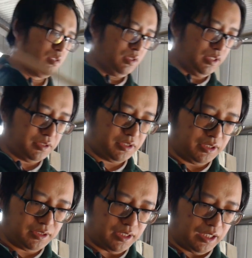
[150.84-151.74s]
Now,
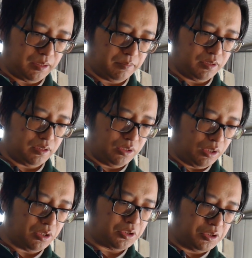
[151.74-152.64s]
since I'm
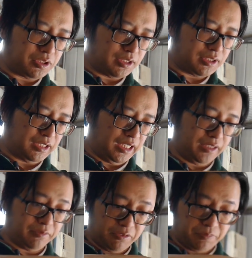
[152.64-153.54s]
not using a sight
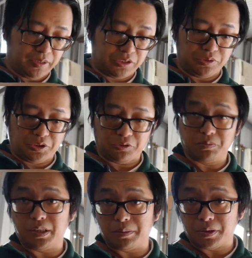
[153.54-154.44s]
with my traditional
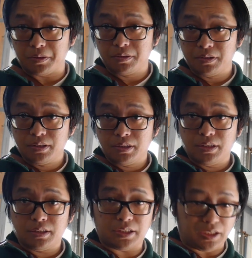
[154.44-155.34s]
barebow,
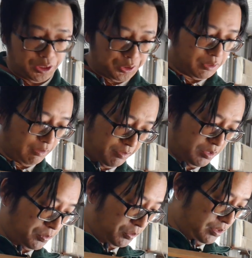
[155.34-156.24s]
the only reference
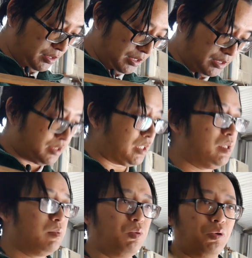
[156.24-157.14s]
point is the
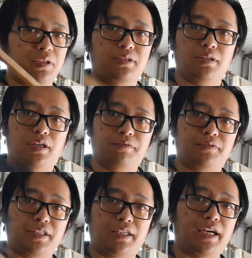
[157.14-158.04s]
point of the